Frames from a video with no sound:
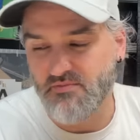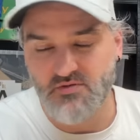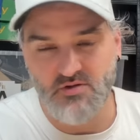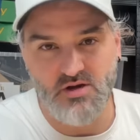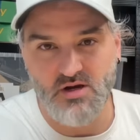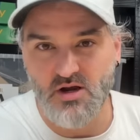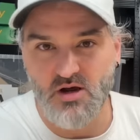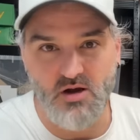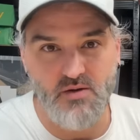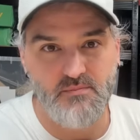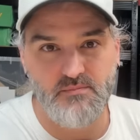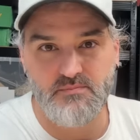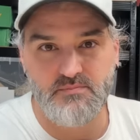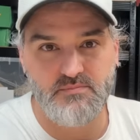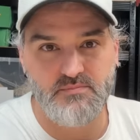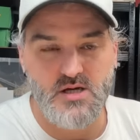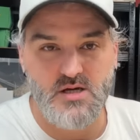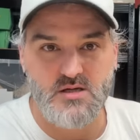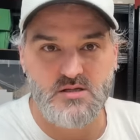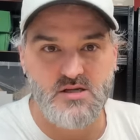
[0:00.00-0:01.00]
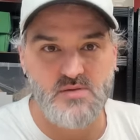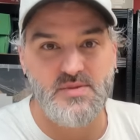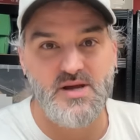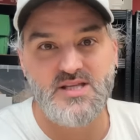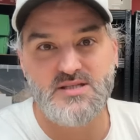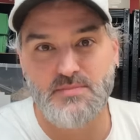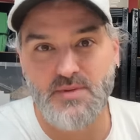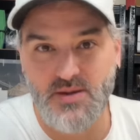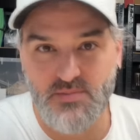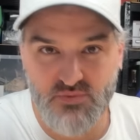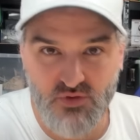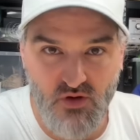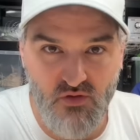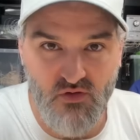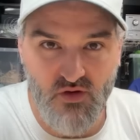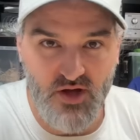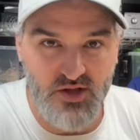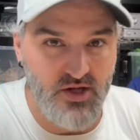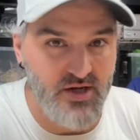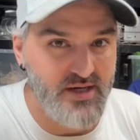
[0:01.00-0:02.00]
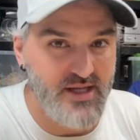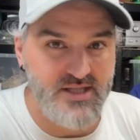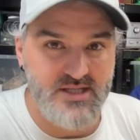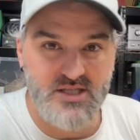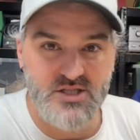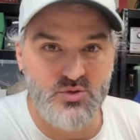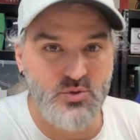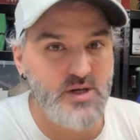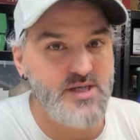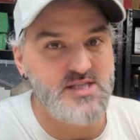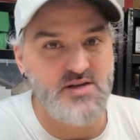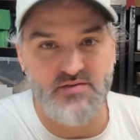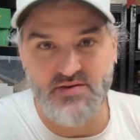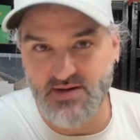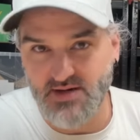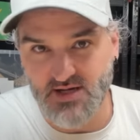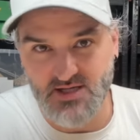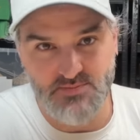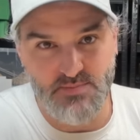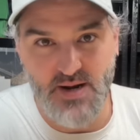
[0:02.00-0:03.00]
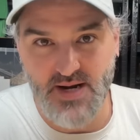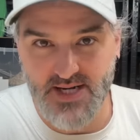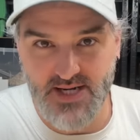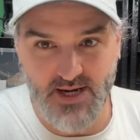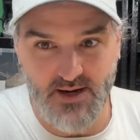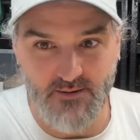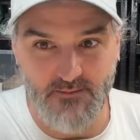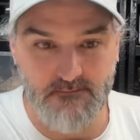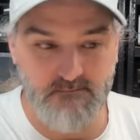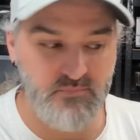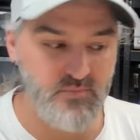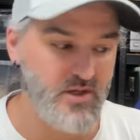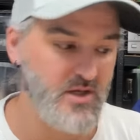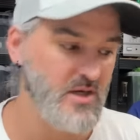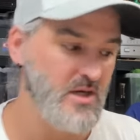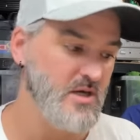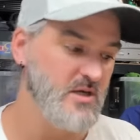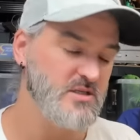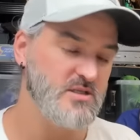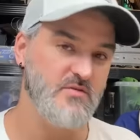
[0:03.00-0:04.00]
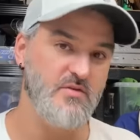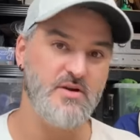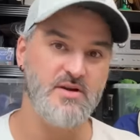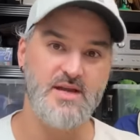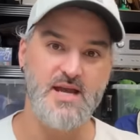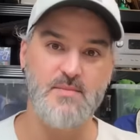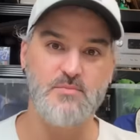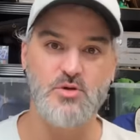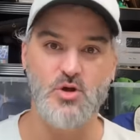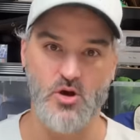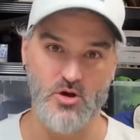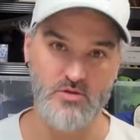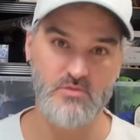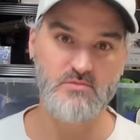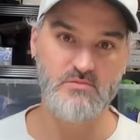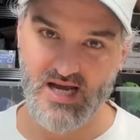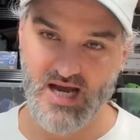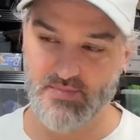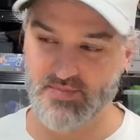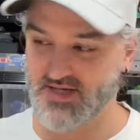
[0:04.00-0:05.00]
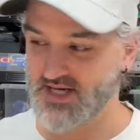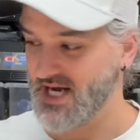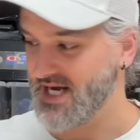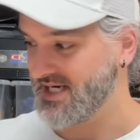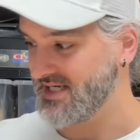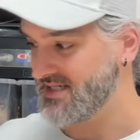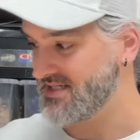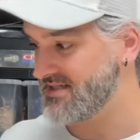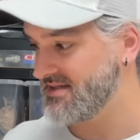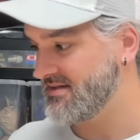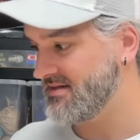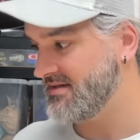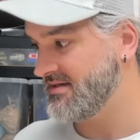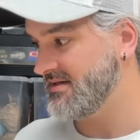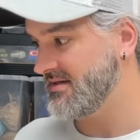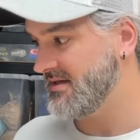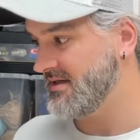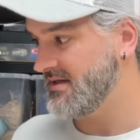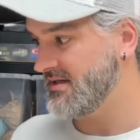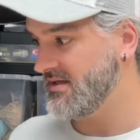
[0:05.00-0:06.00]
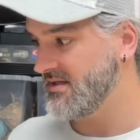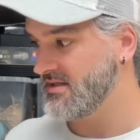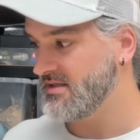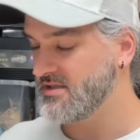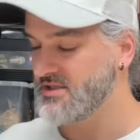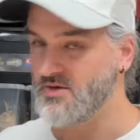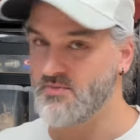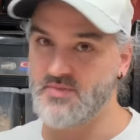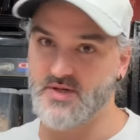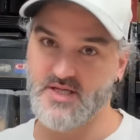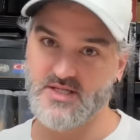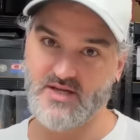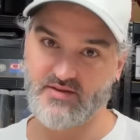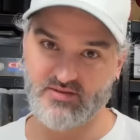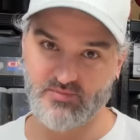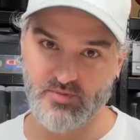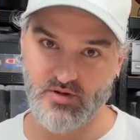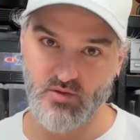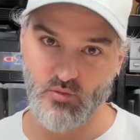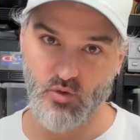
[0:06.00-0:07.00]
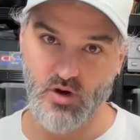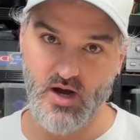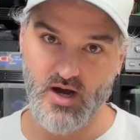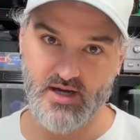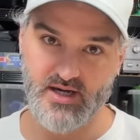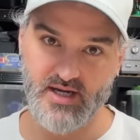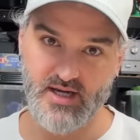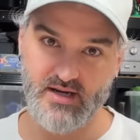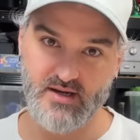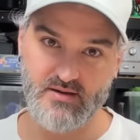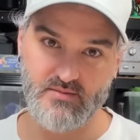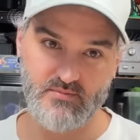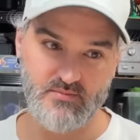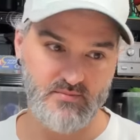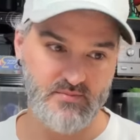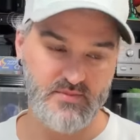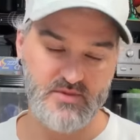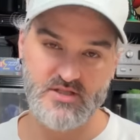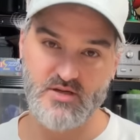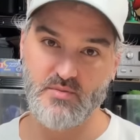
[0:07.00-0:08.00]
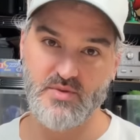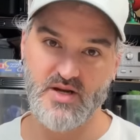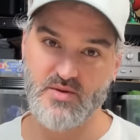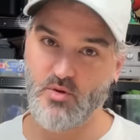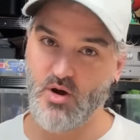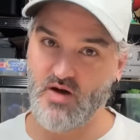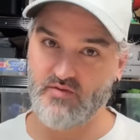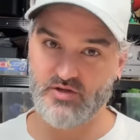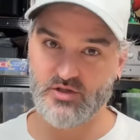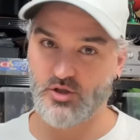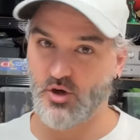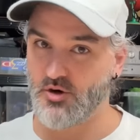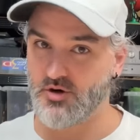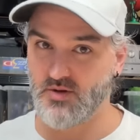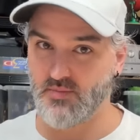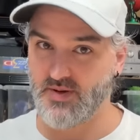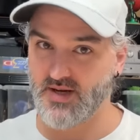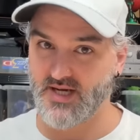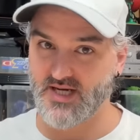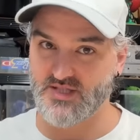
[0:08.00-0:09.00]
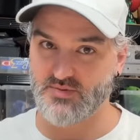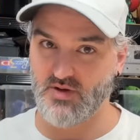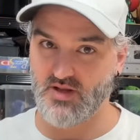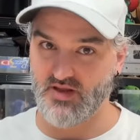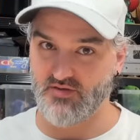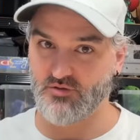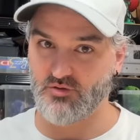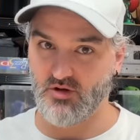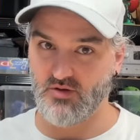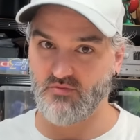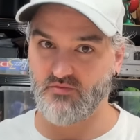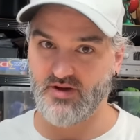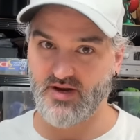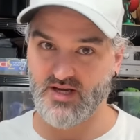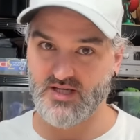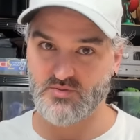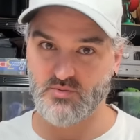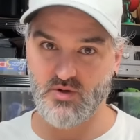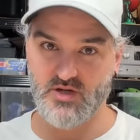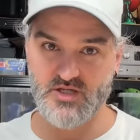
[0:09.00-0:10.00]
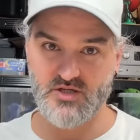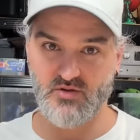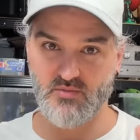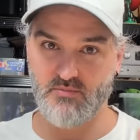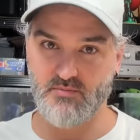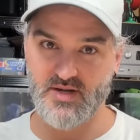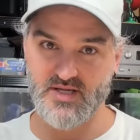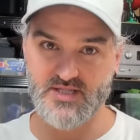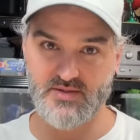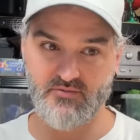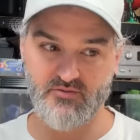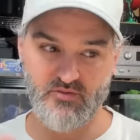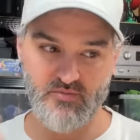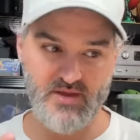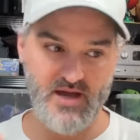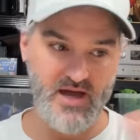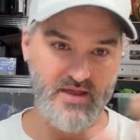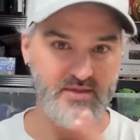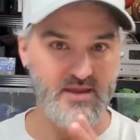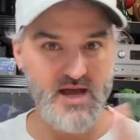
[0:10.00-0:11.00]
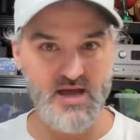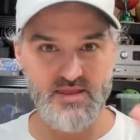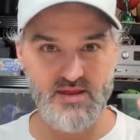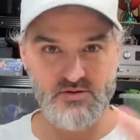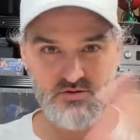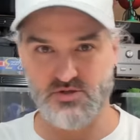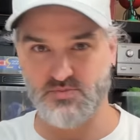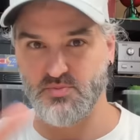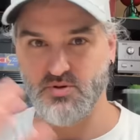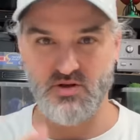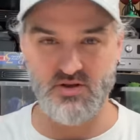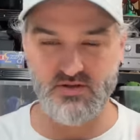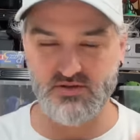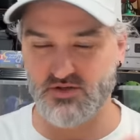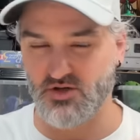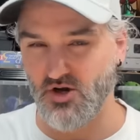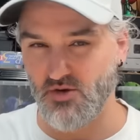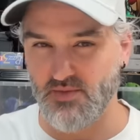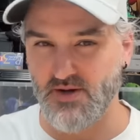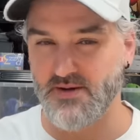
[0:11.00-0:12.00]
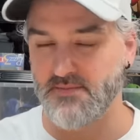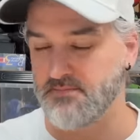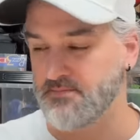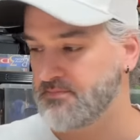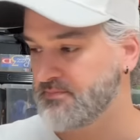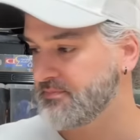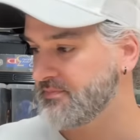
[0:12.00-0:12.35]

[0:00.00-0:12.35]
lot. So I'm here to make profit. I don't need to squeeze every last penny out. So if I can get them gone, happy days. Somebody's got to put work in. Somebody might have a donor piece where they've got things which are missing from that and that. And they'll just put, do you know what I mean?